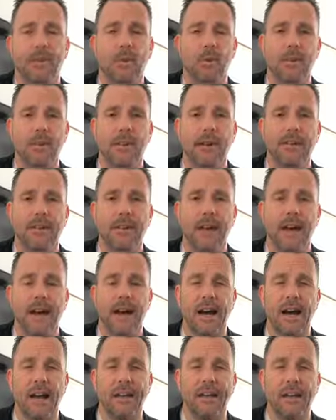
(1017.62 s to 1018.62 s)
If you love
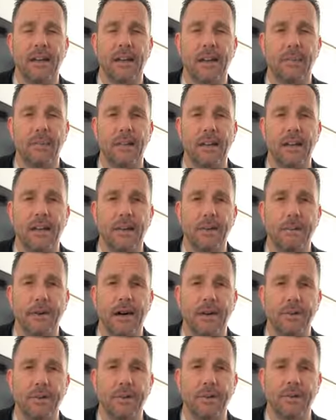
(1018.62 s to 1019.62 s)
God, be
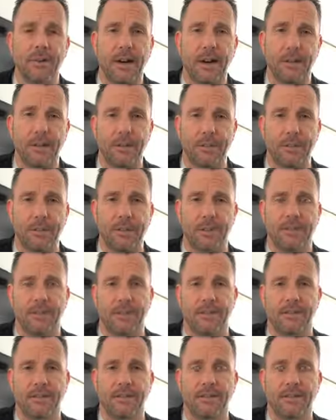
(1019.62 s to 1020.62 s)
about your father's
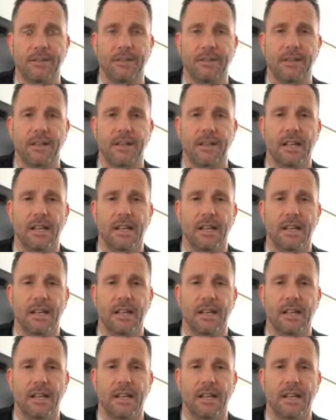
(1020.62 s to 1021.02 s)
business.